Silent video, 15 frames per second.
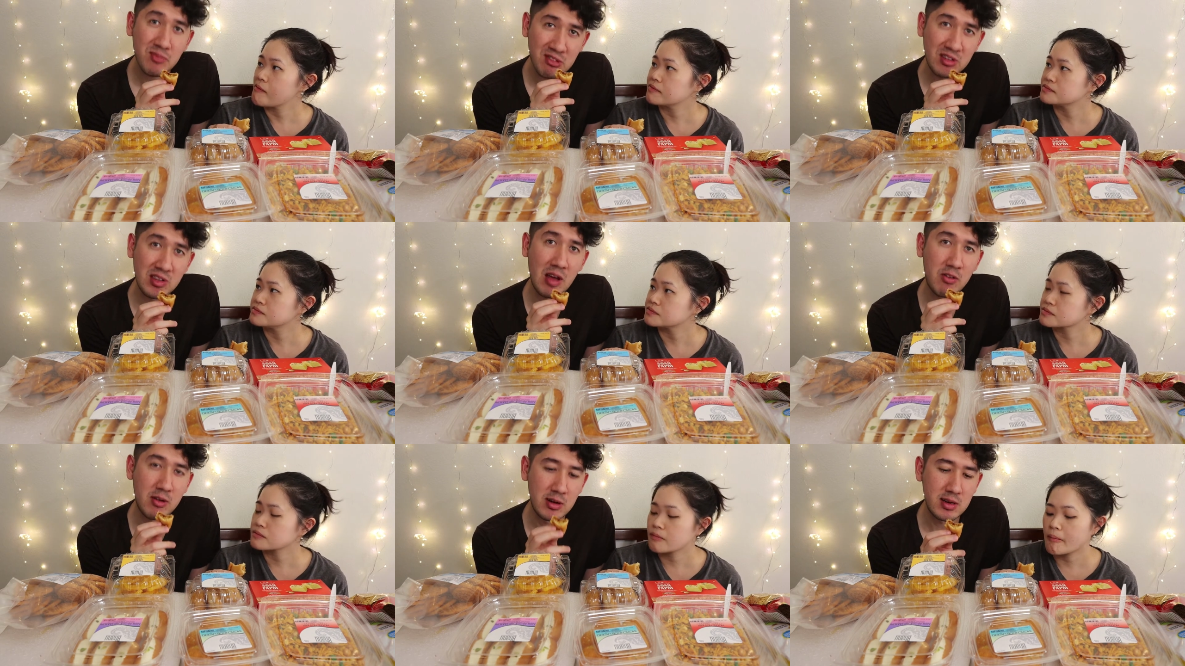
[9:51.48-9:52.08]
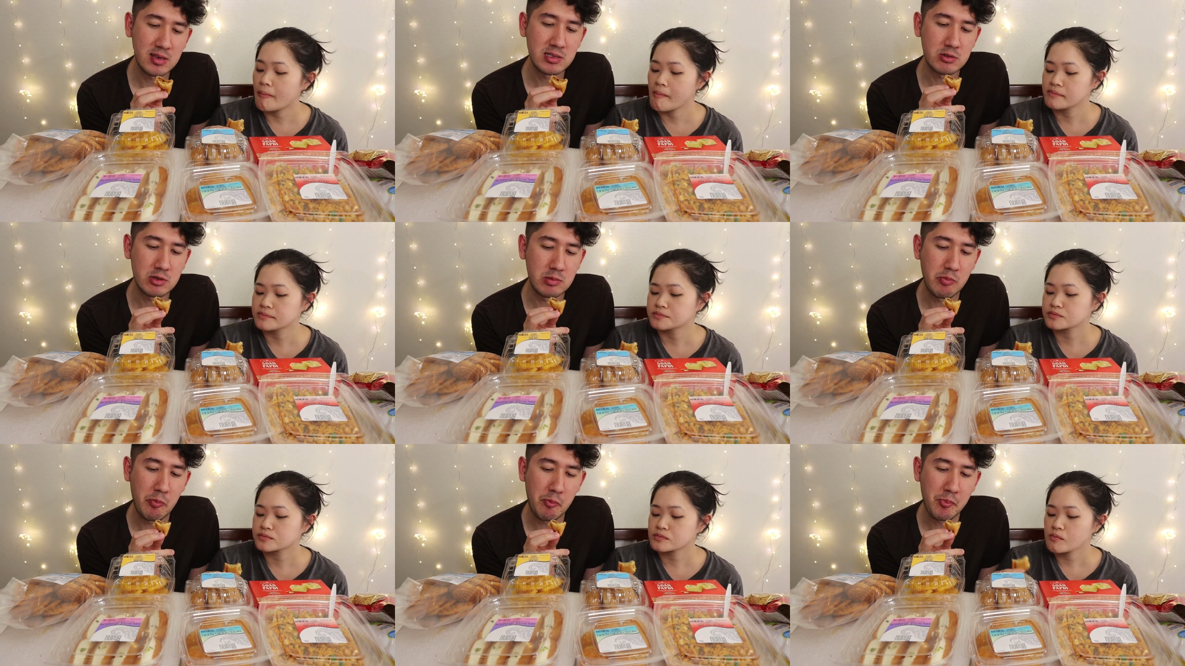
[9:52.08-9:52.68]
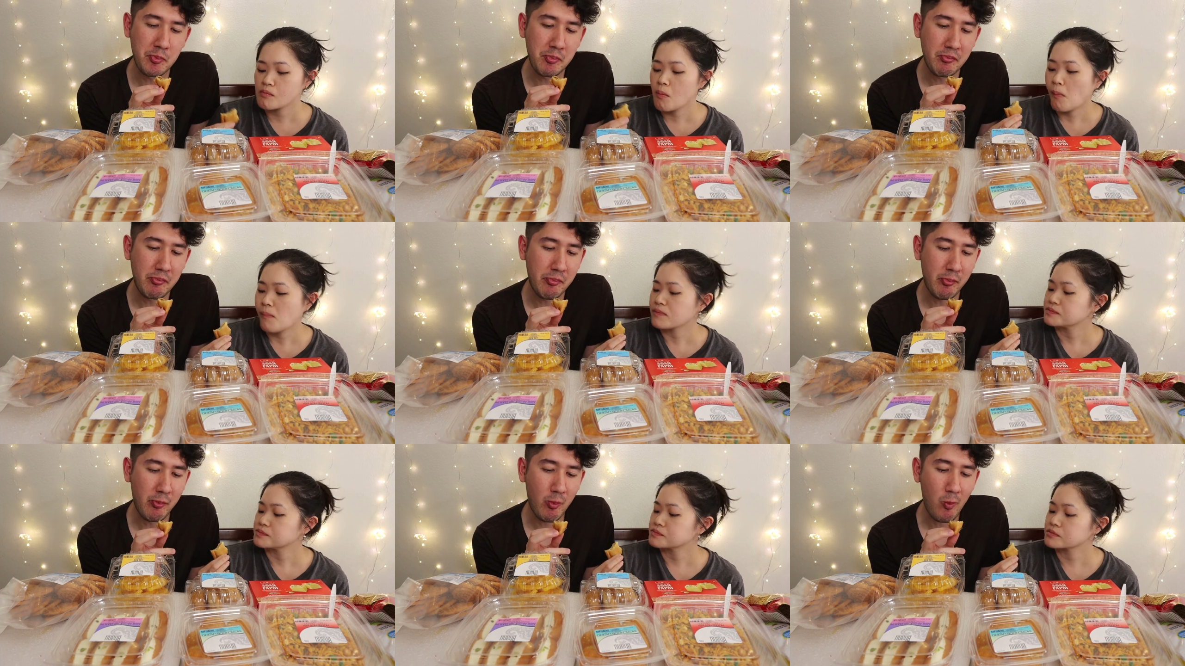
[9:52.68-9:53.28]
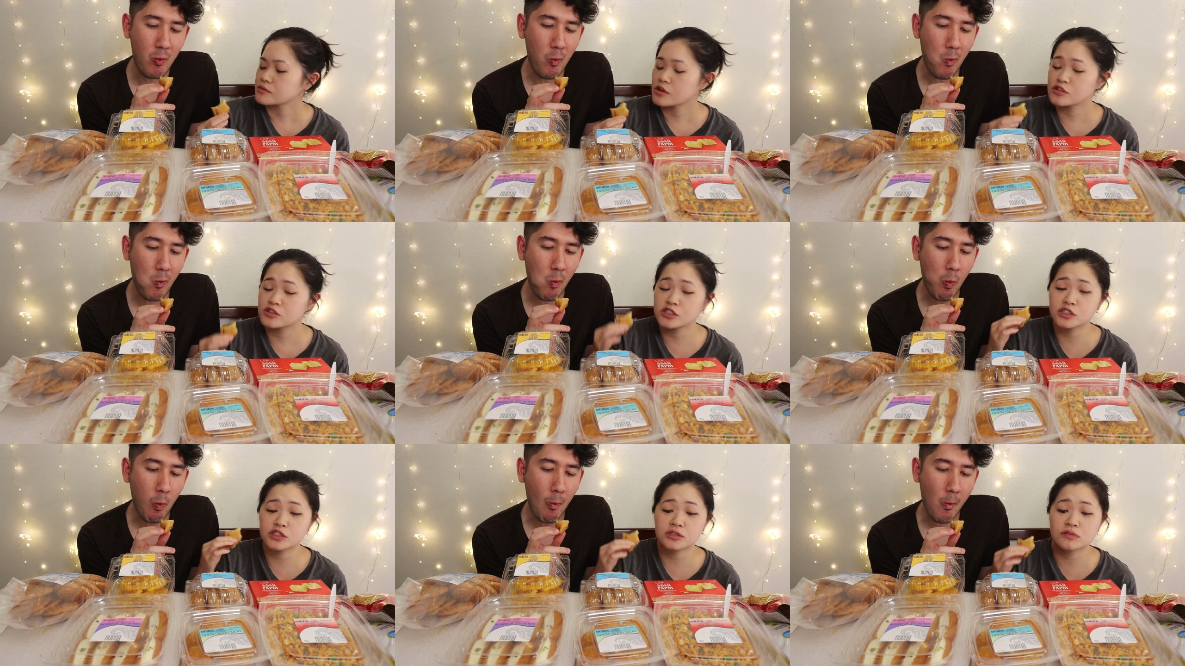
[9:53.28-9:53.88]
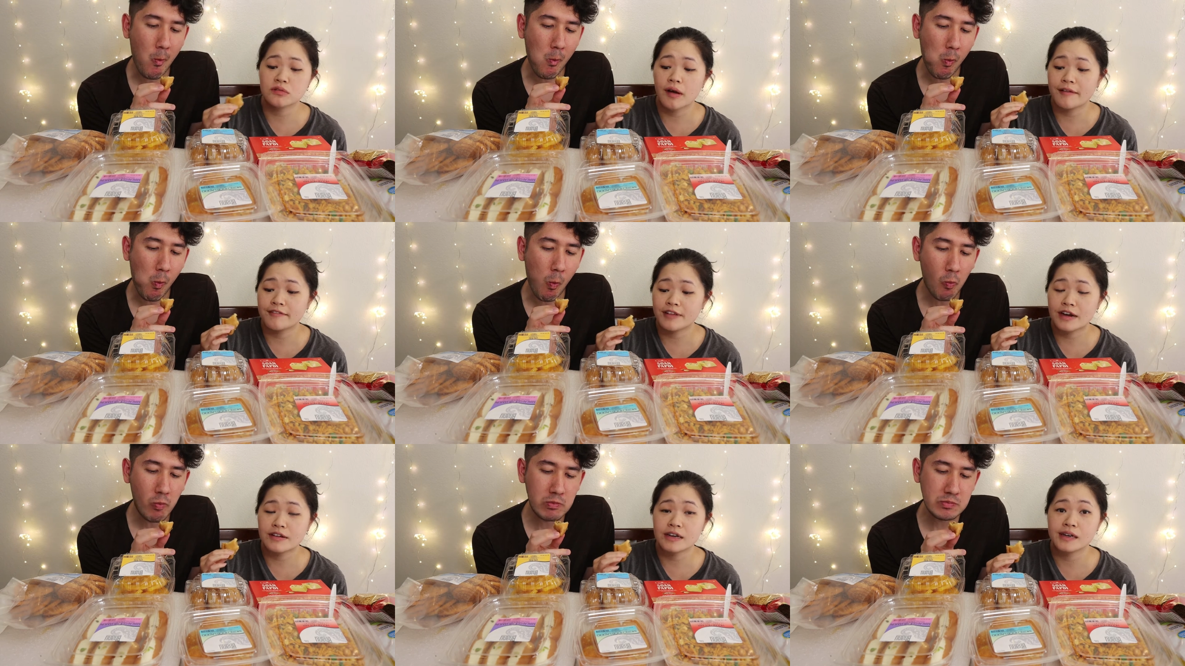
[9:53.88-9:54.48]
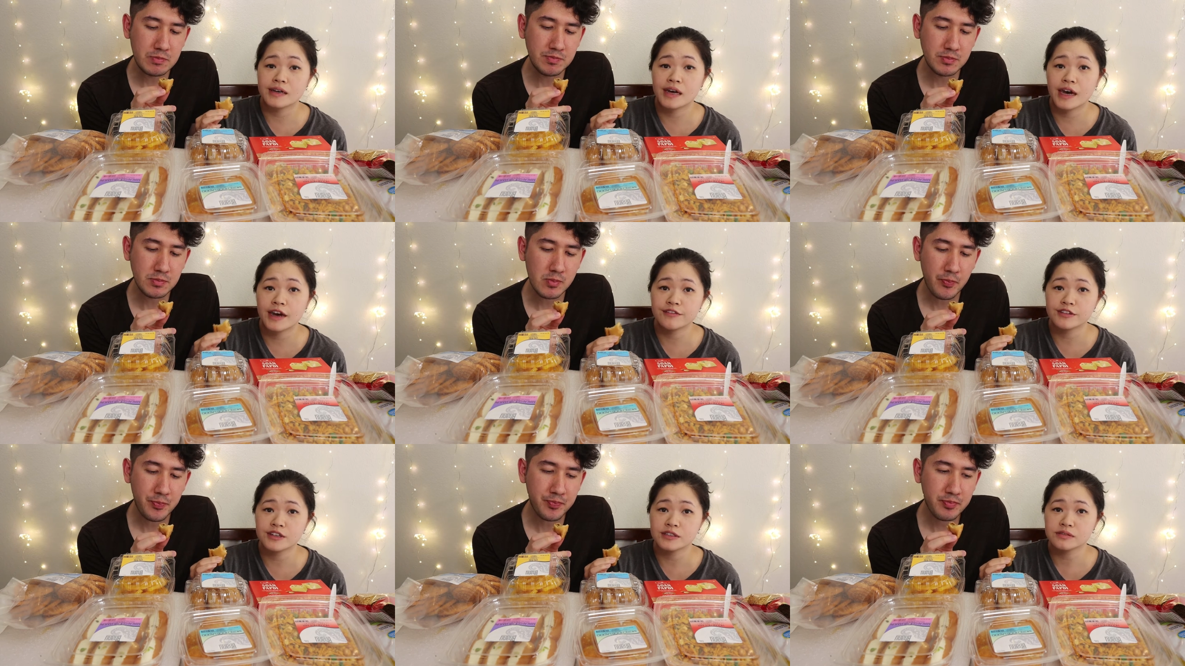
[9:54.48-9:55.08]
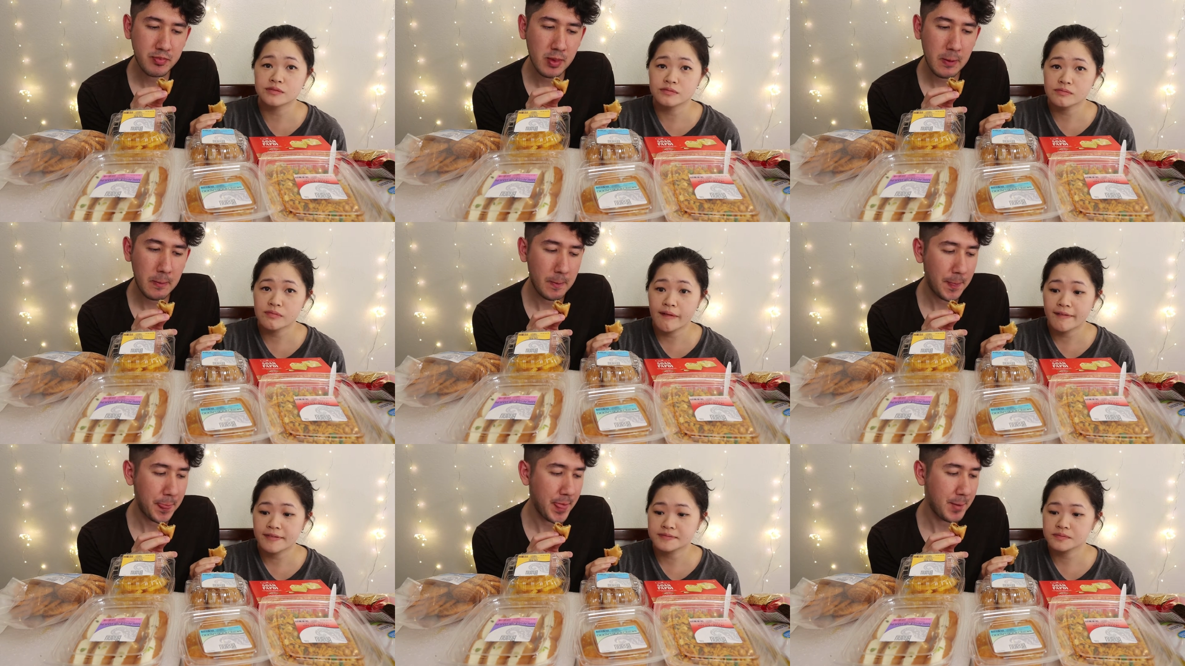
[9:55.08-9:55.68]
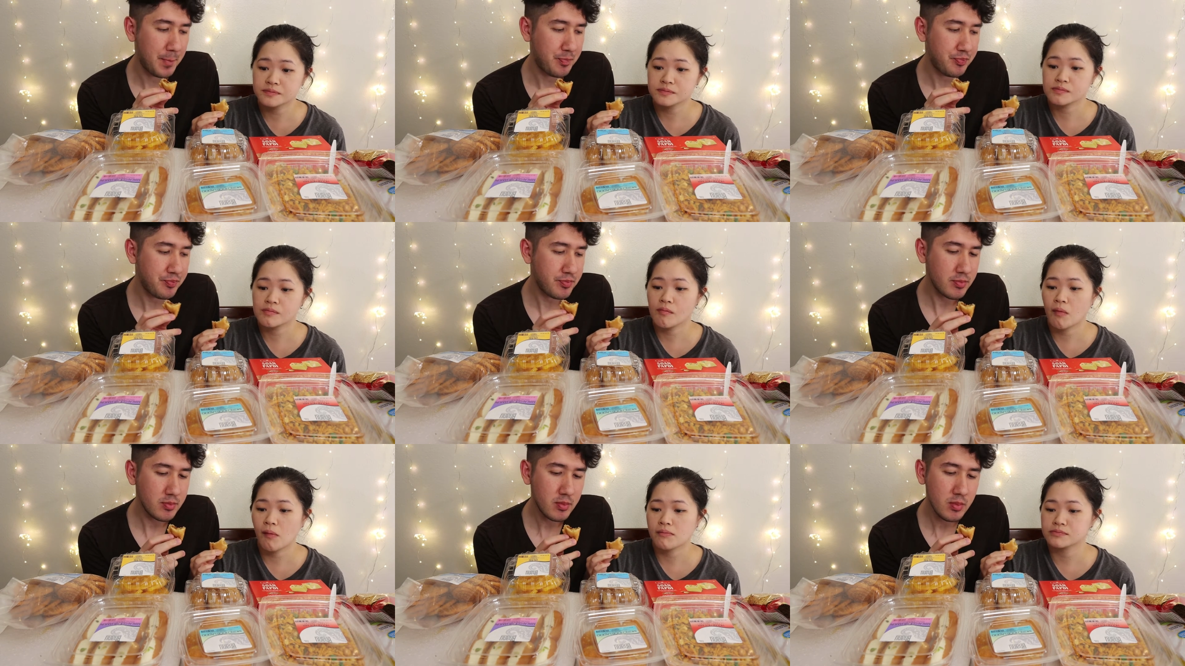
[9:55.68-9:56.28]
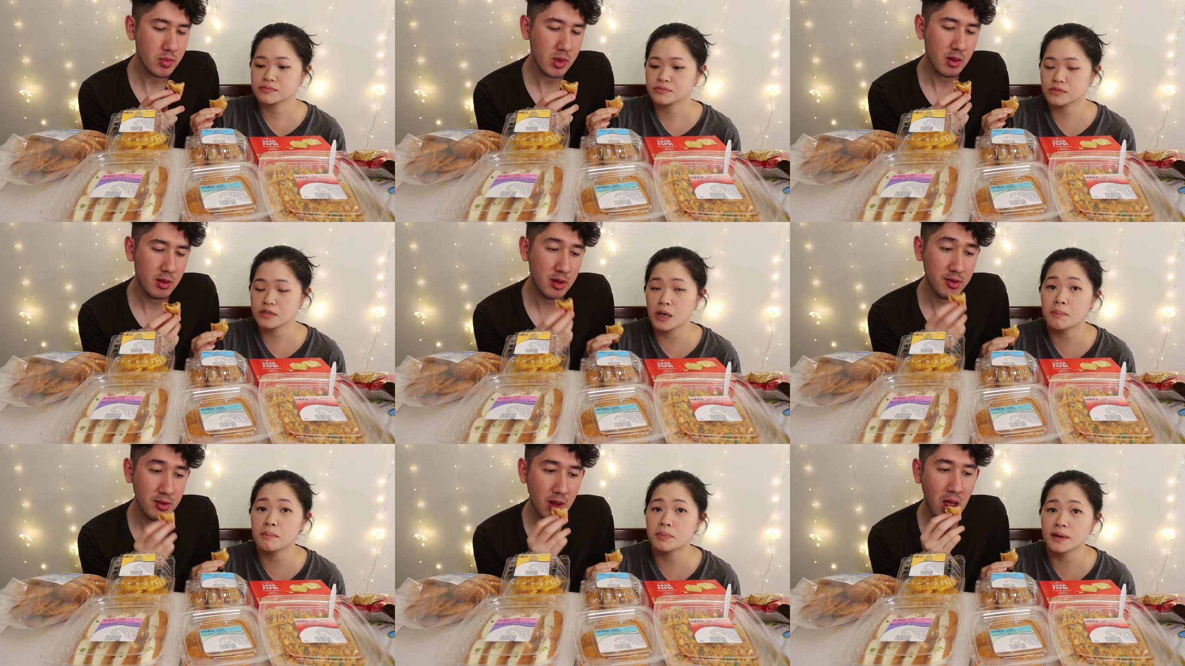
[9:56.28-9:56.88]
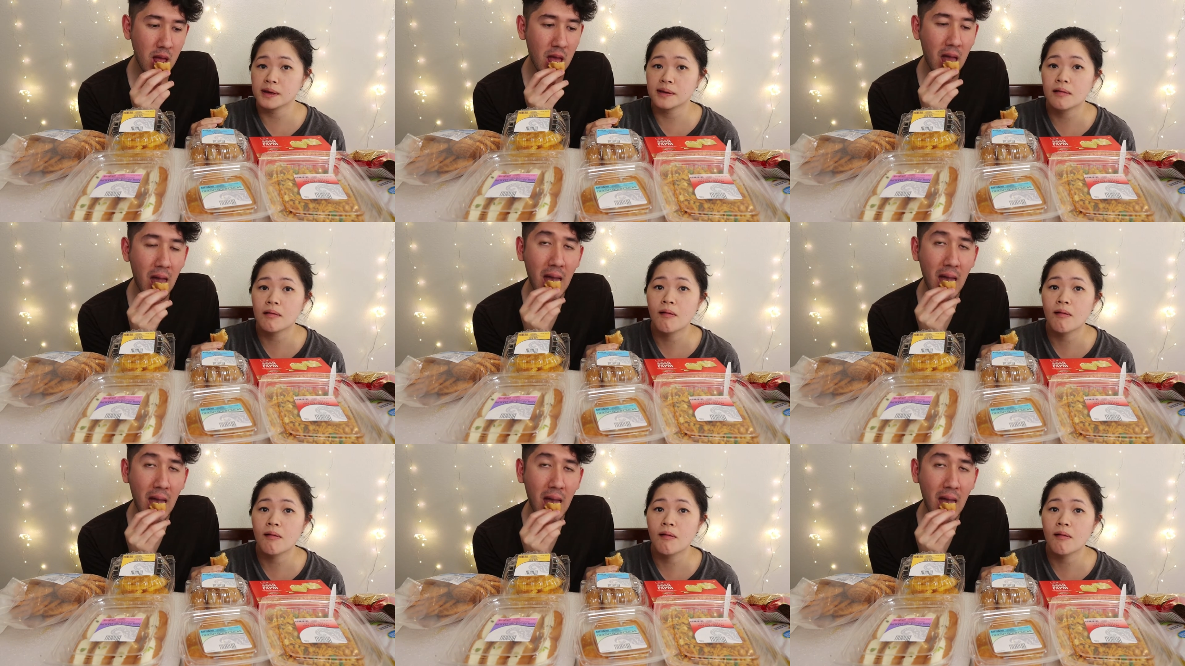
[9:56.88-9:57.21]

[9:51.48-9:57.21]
Speaker 1: saffron ice cream.
Speaker 2: This is a very heavy dumpling.